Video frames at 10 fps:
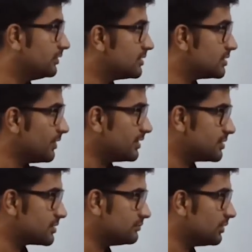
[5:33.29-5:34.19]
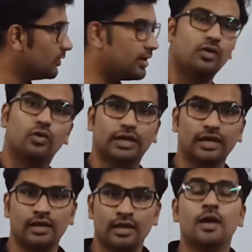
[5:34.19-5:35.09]
This is my system boundary,
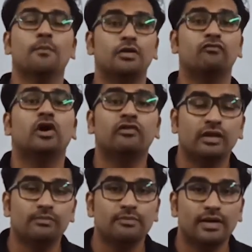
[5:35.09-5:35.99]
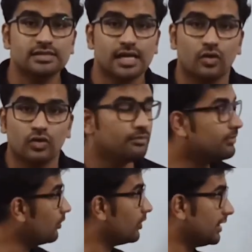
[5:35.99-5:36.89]
okay, but where will be my surrounding
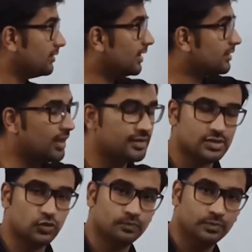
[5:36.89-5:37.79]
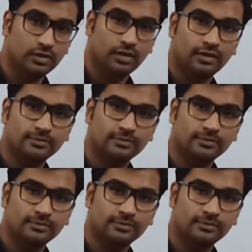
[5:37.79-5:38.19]
boundary? That classroom.